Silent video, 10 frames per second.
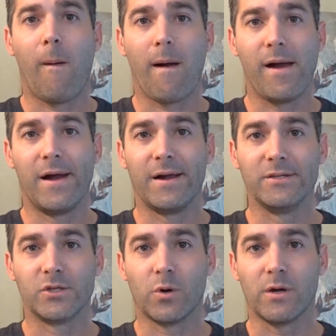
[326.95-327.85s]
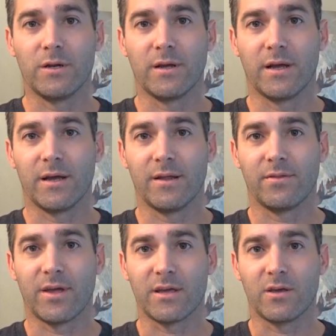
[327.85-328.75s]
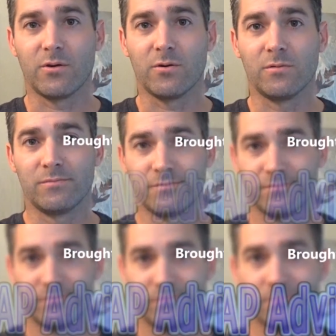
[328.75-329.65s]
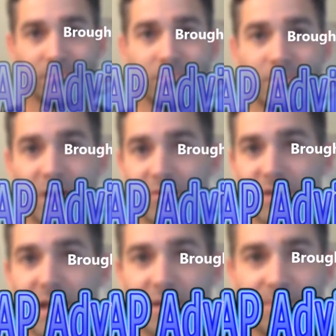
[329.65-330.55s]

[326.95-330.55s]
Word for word: and join, and thank you. Have a good day.